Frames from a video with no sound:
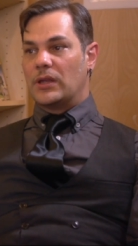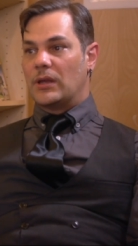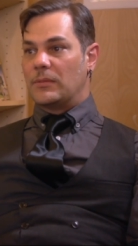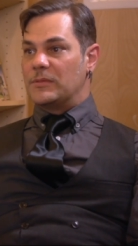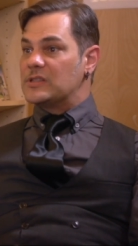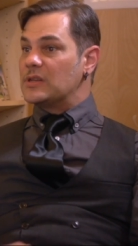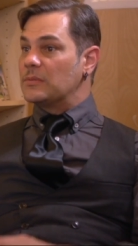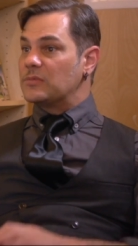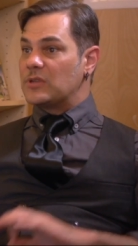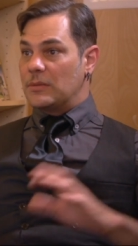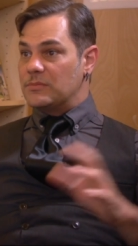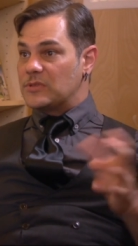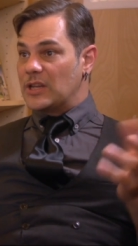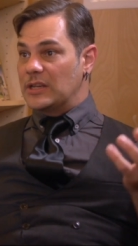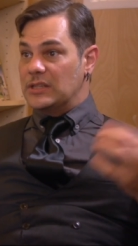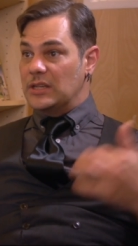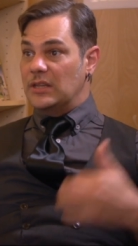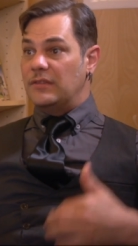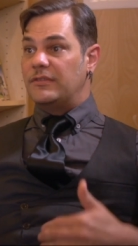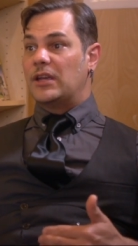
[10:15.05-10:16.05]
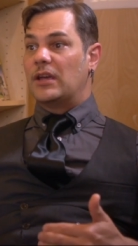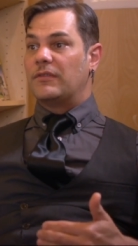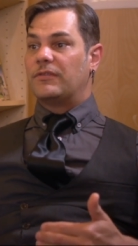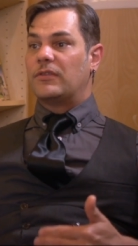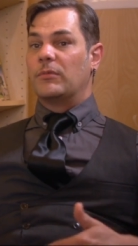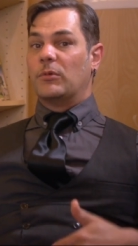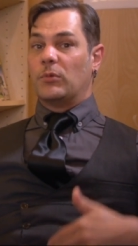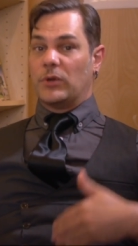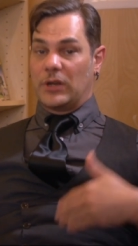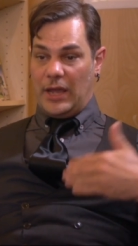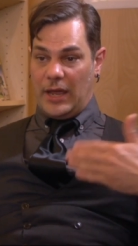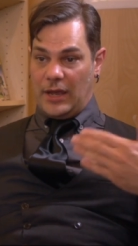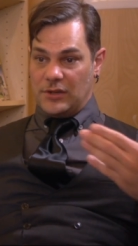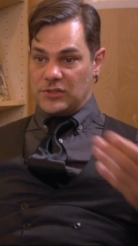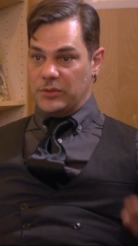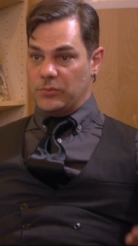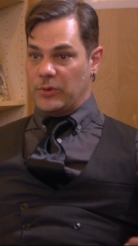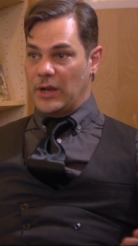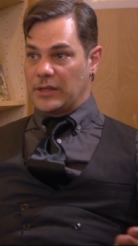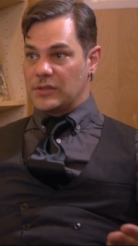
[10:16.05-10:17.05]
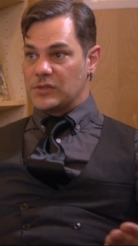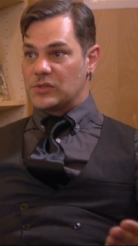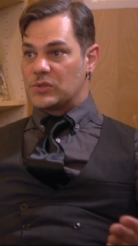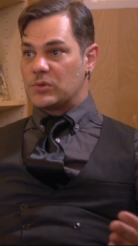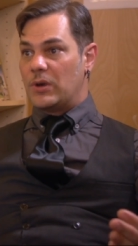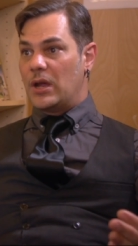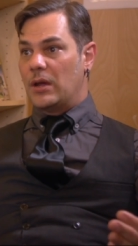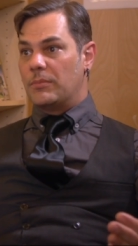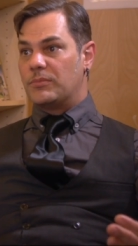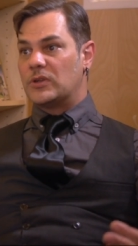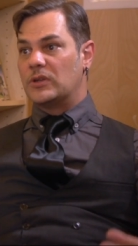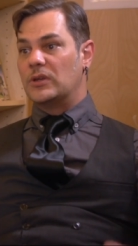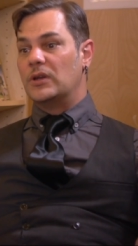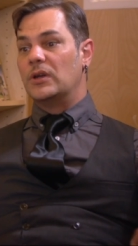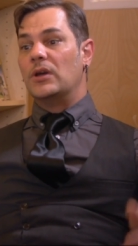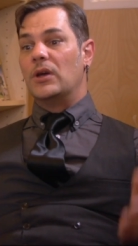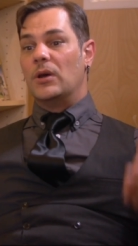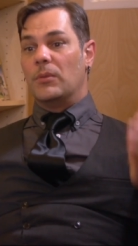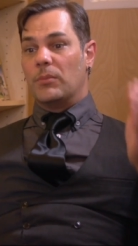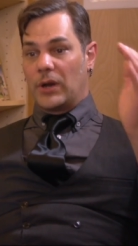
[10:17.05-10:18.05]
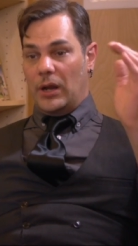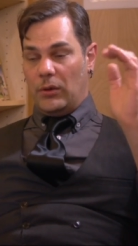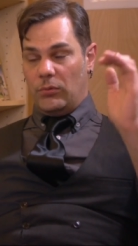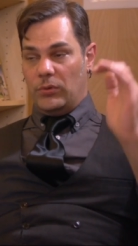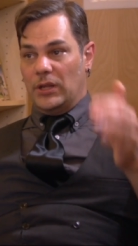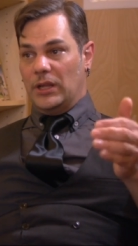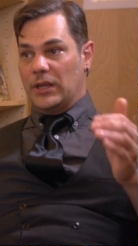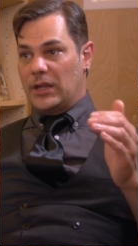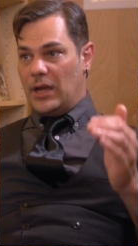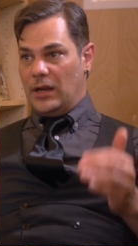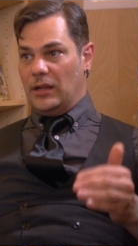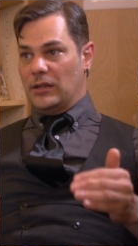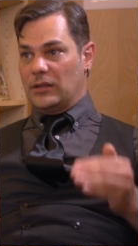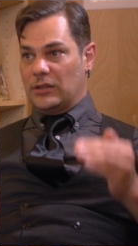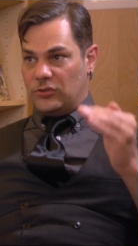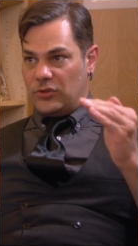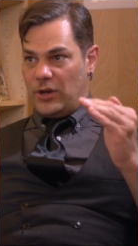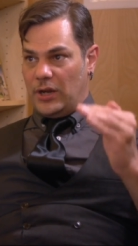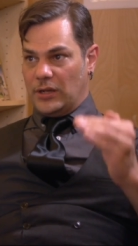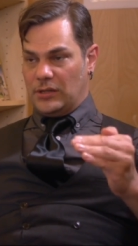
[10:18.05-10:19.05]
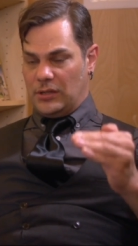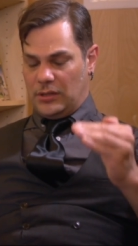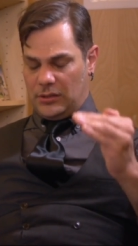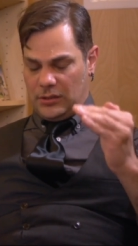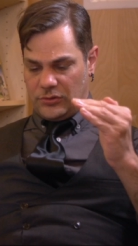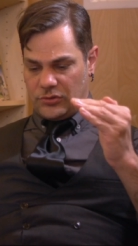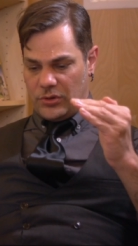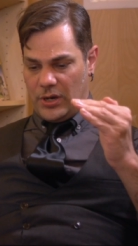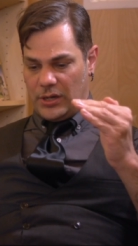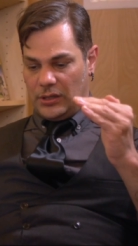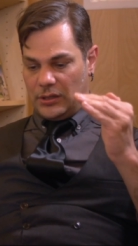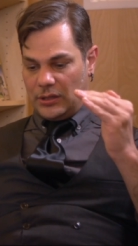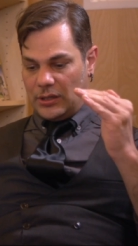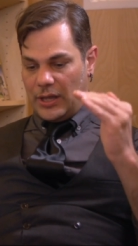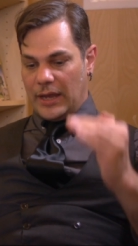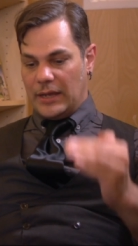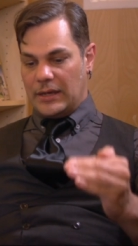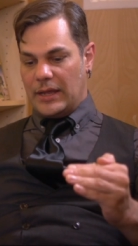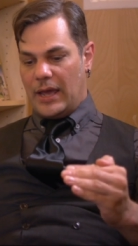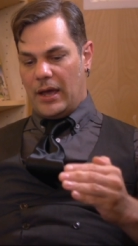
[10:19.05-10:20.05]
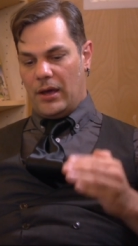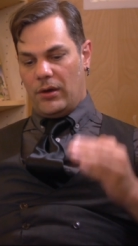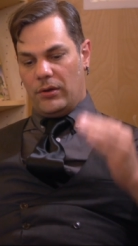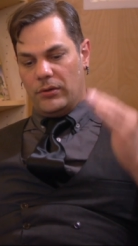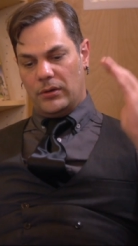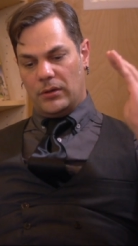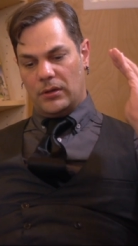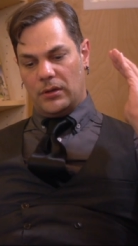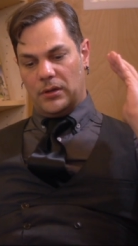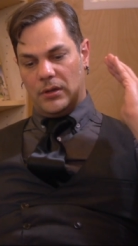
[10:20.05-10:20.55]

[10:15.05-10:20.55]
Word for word: I mean, sometimes I deviate from it when I actually write the script, but I really kind of try to lay down